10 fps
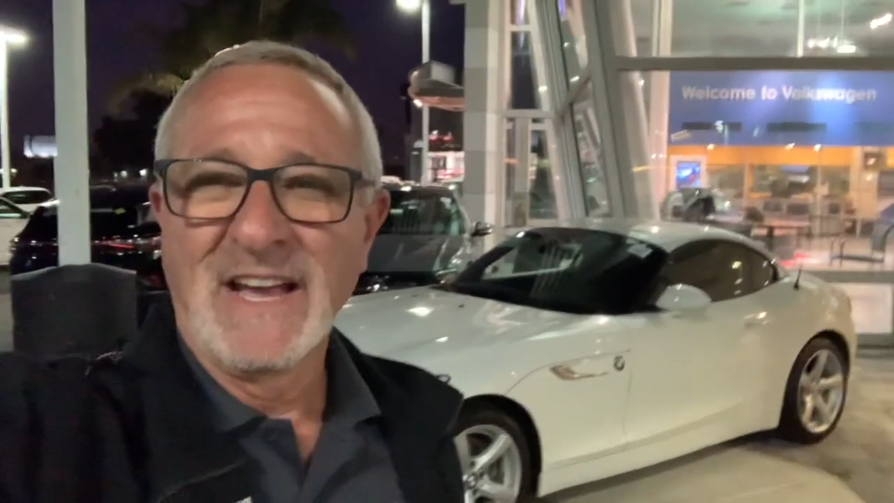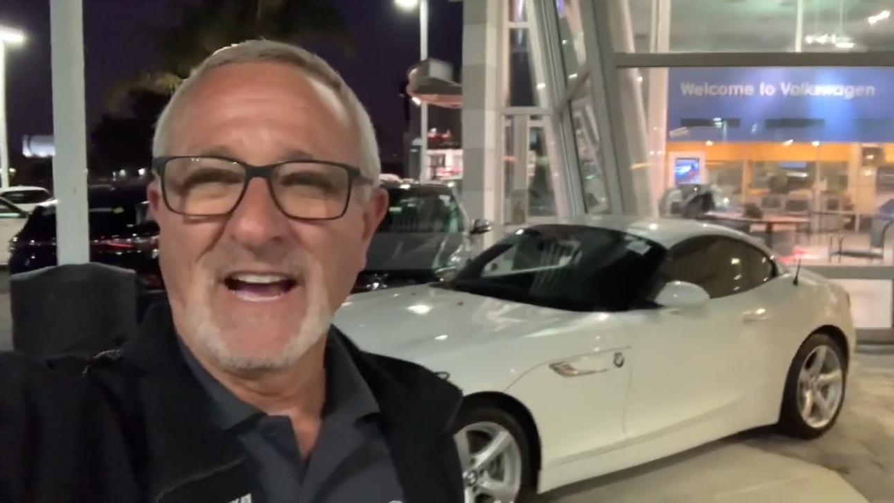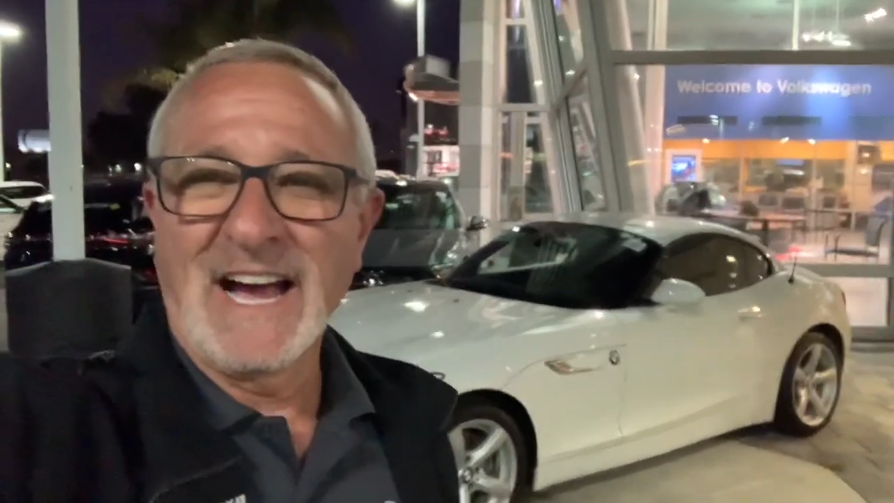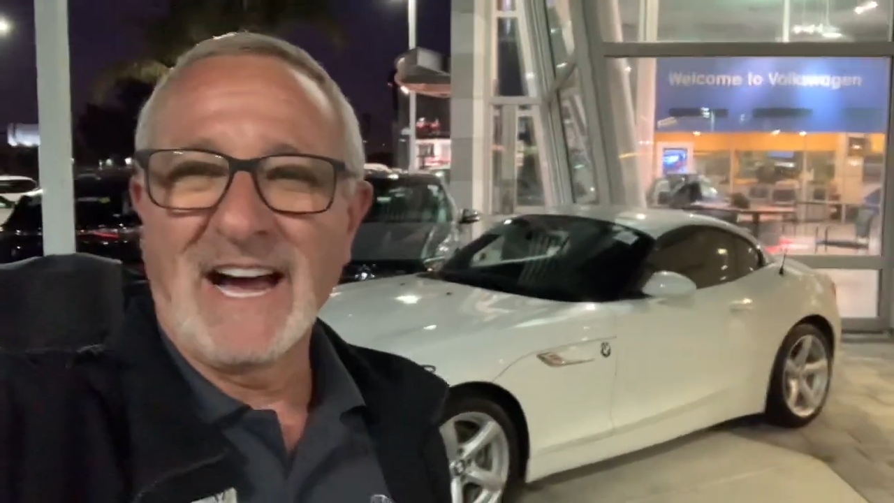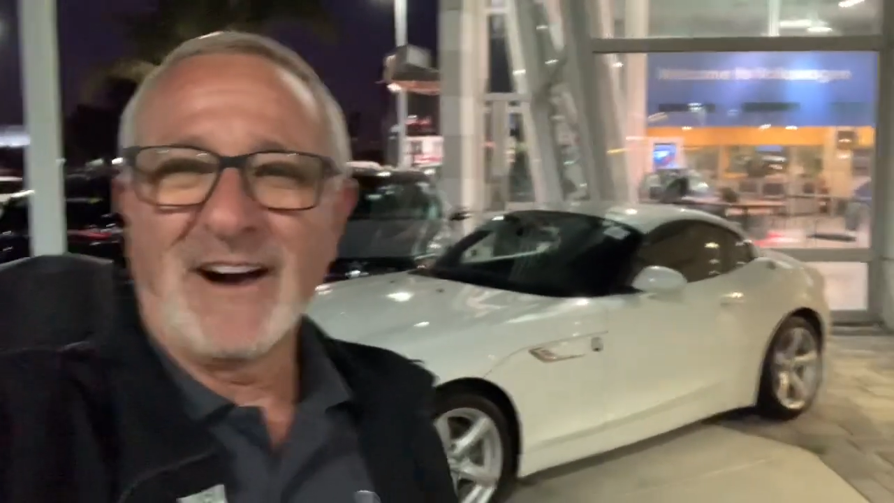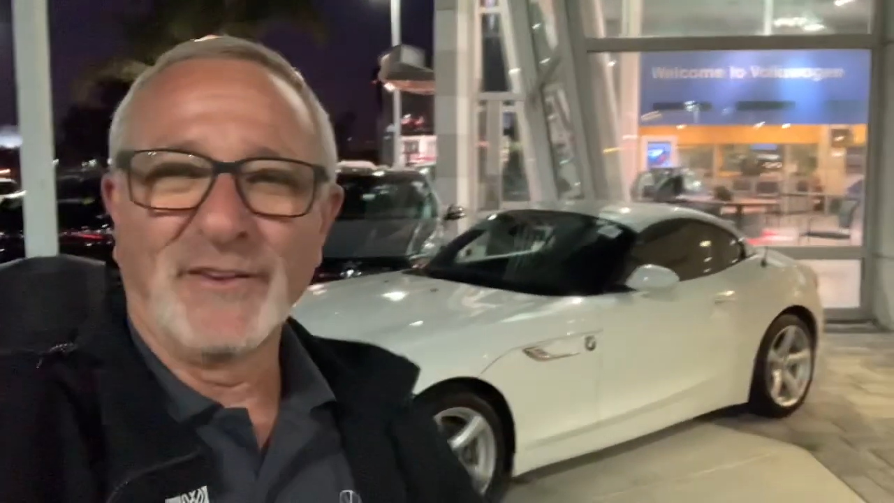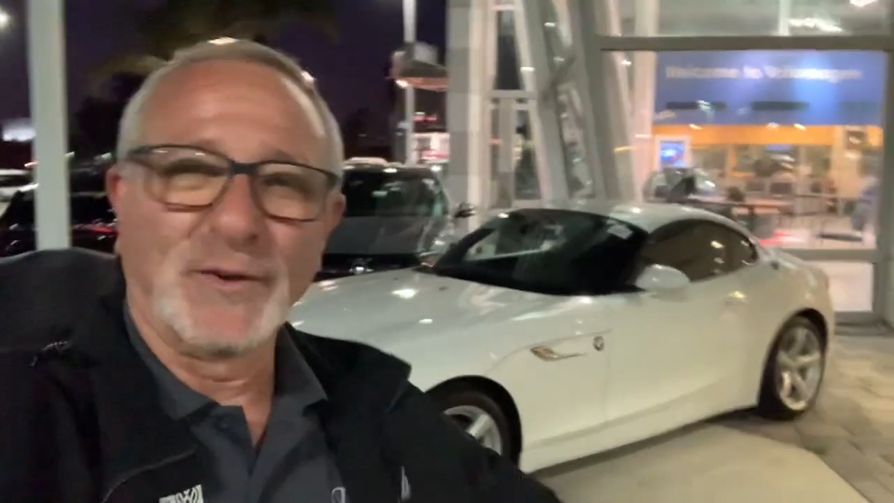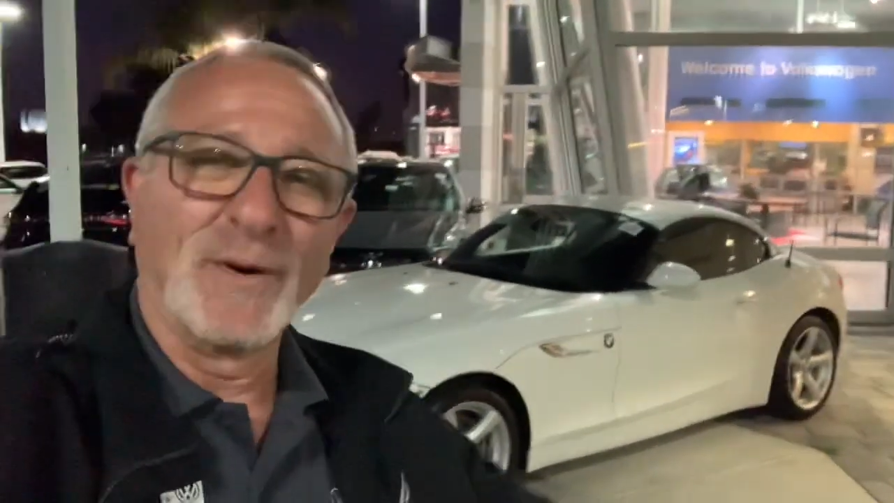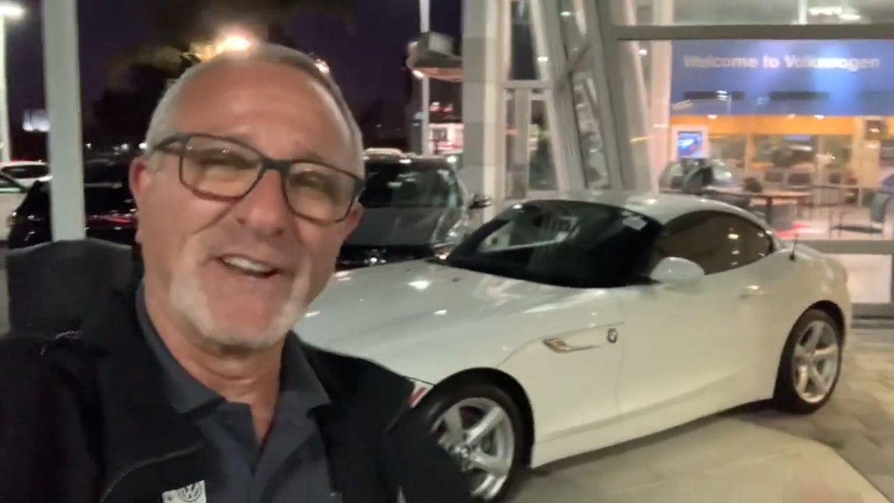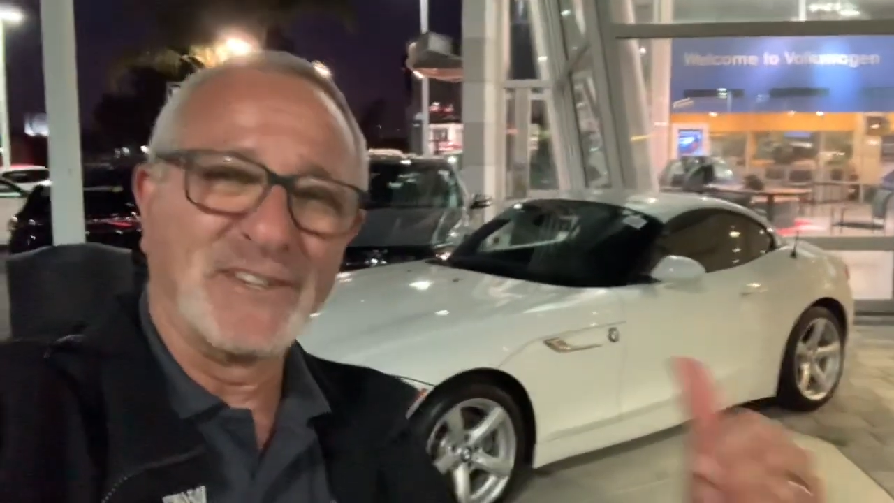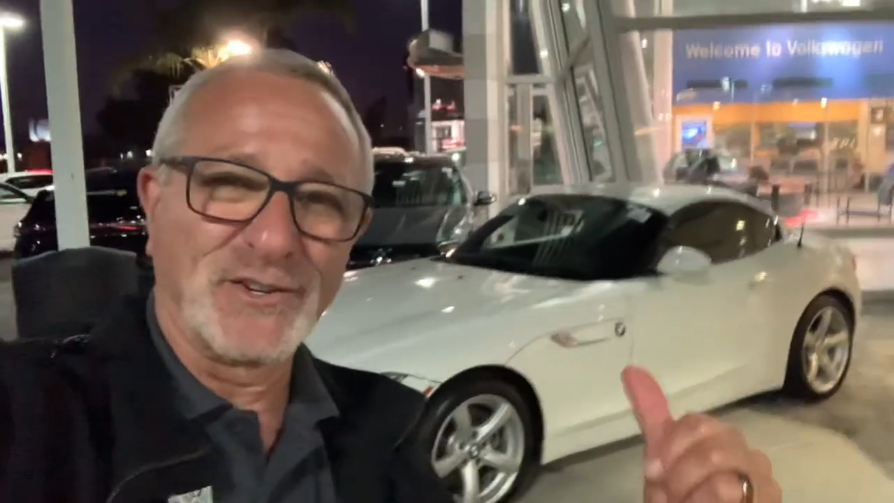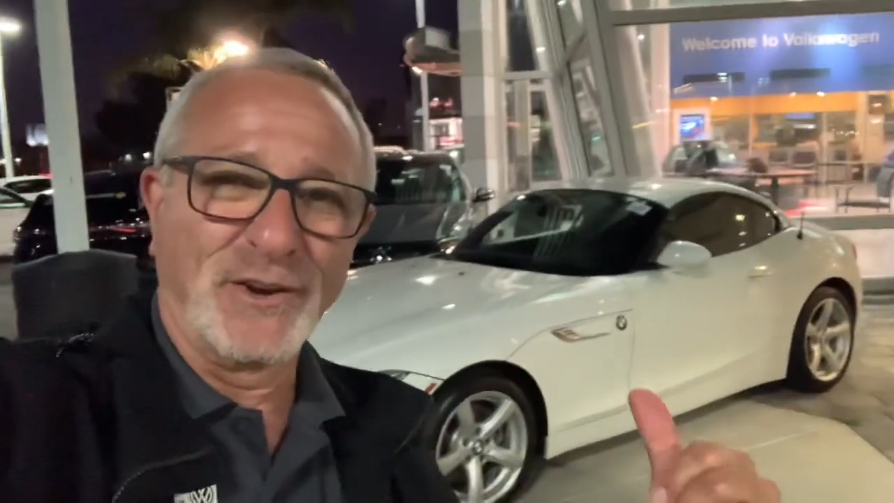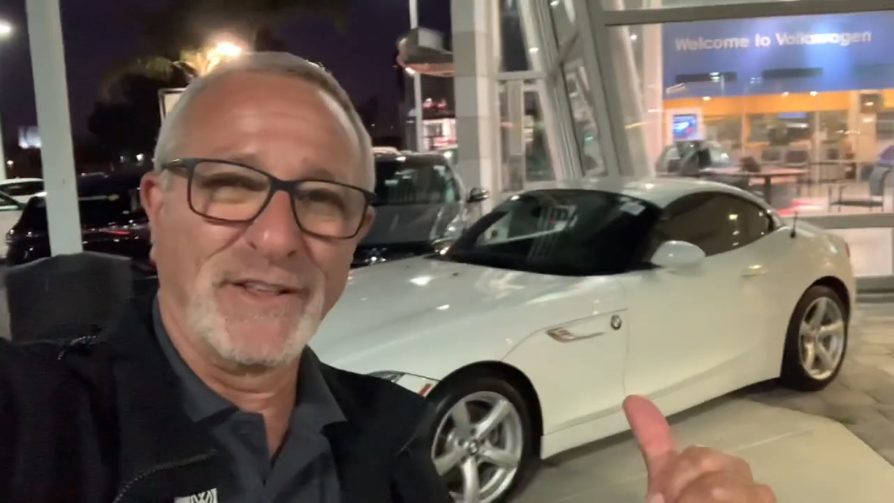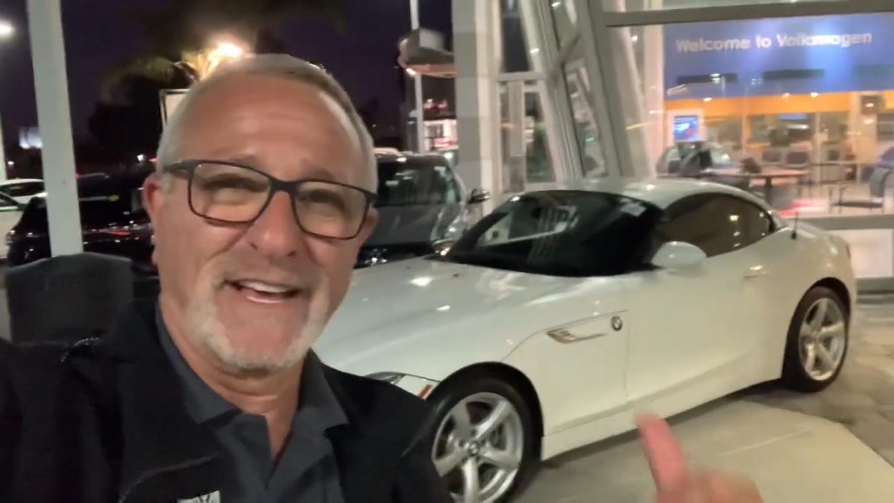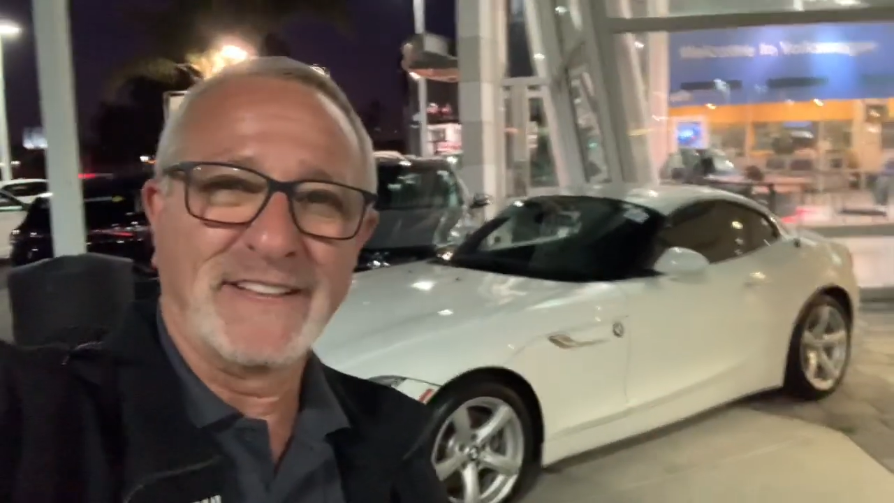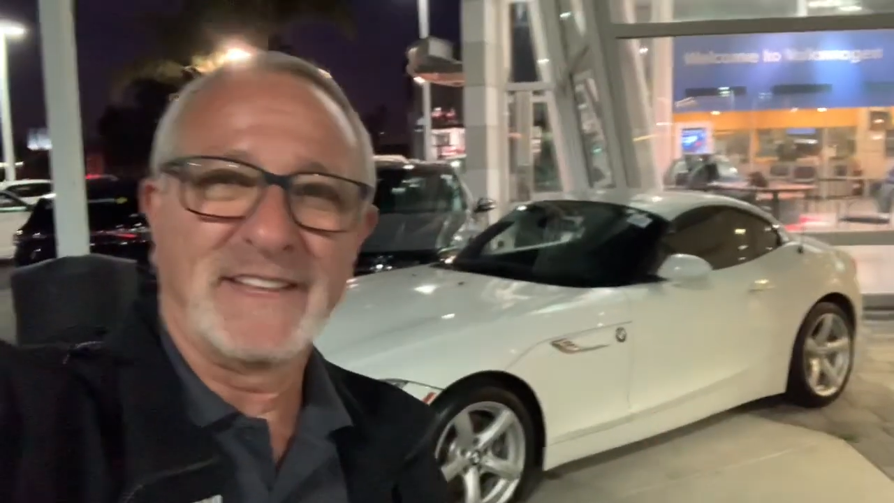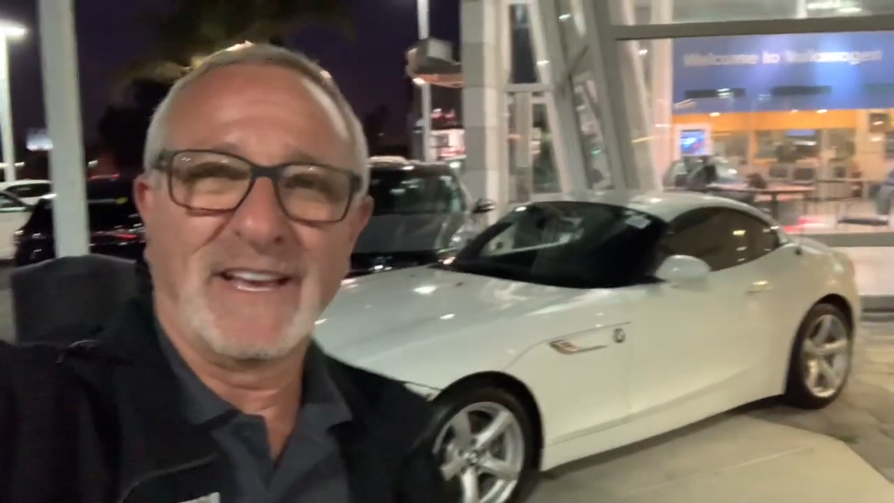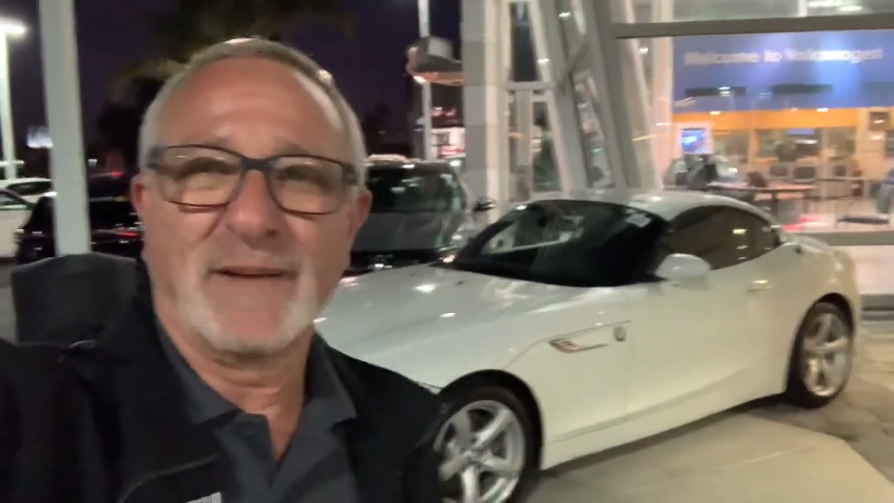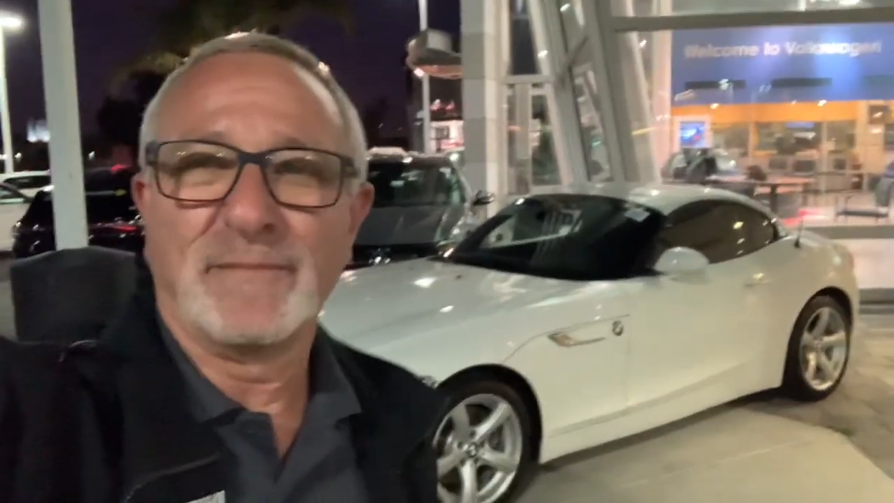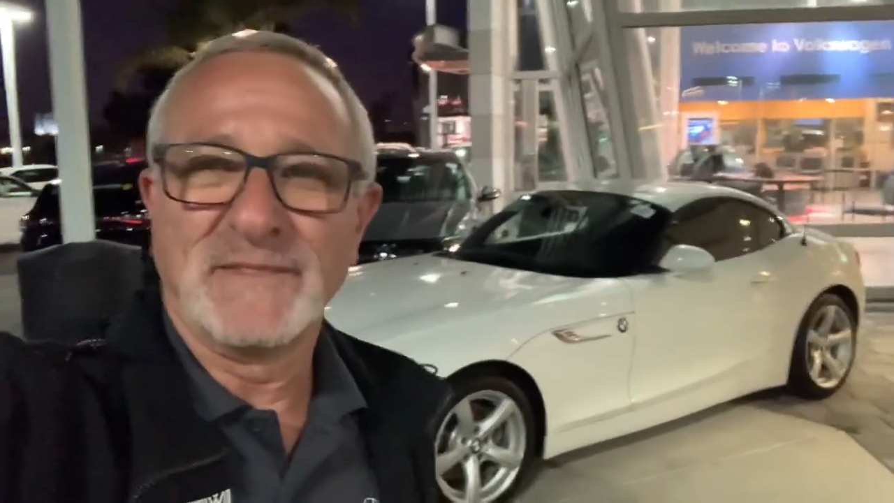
Uh, also wanted to show you that the